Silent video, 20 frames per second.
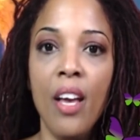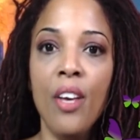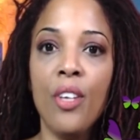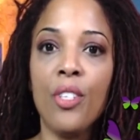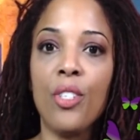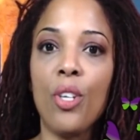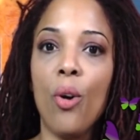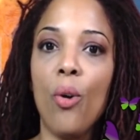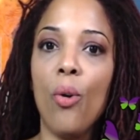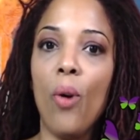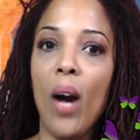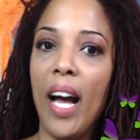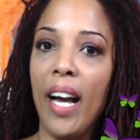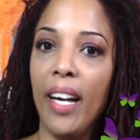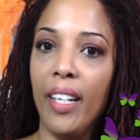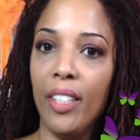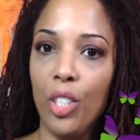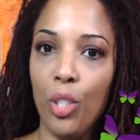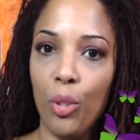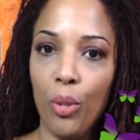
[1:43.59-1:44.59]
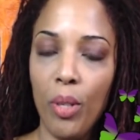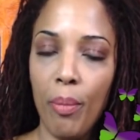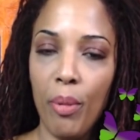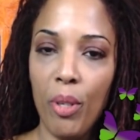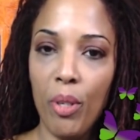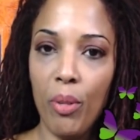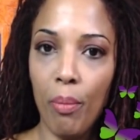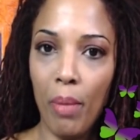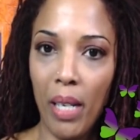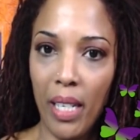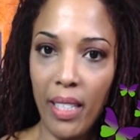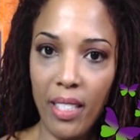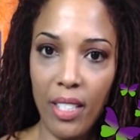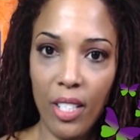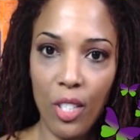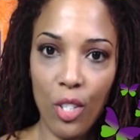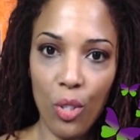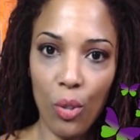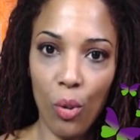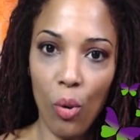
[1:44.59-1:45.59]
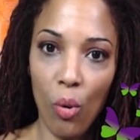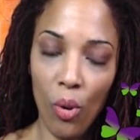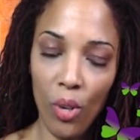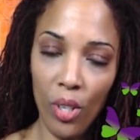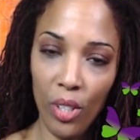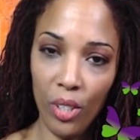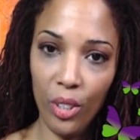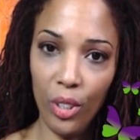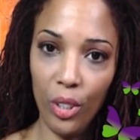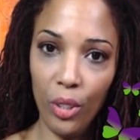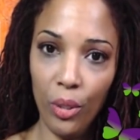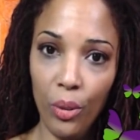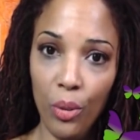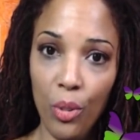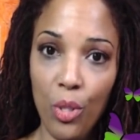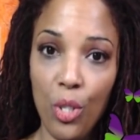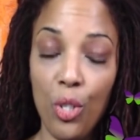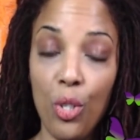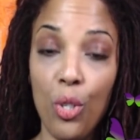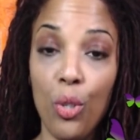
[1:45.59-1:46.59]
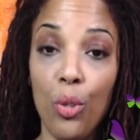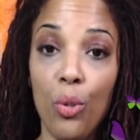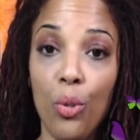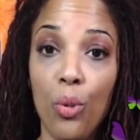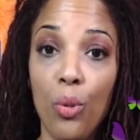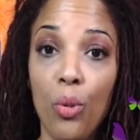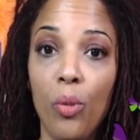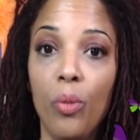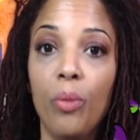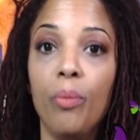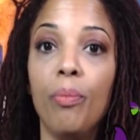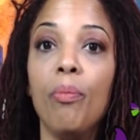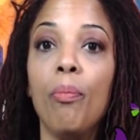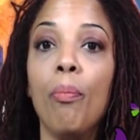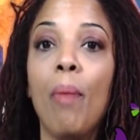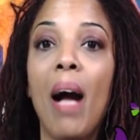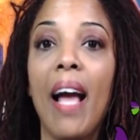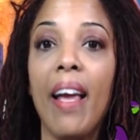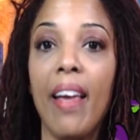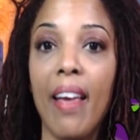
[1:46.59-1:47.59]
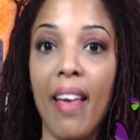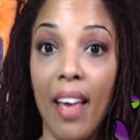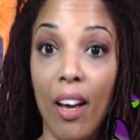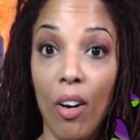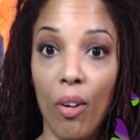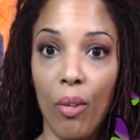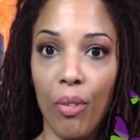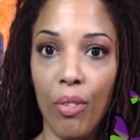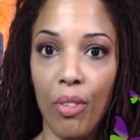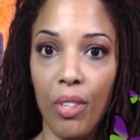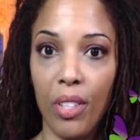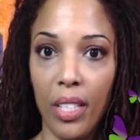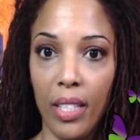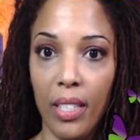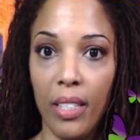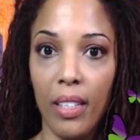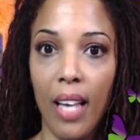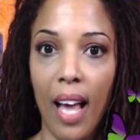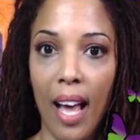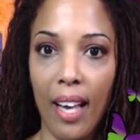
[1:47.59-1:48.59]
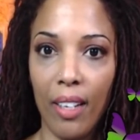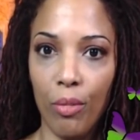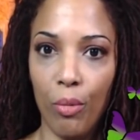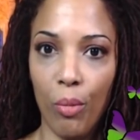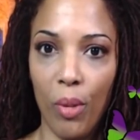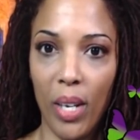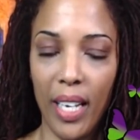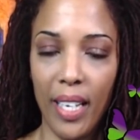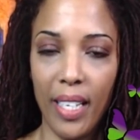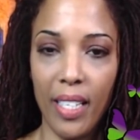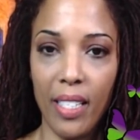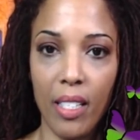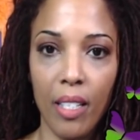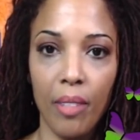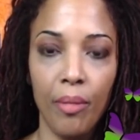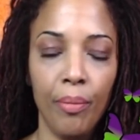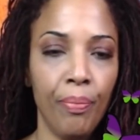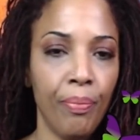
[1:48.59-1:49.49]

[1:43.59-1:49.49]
So I attribute my essential oil use to my health in a lot of ways.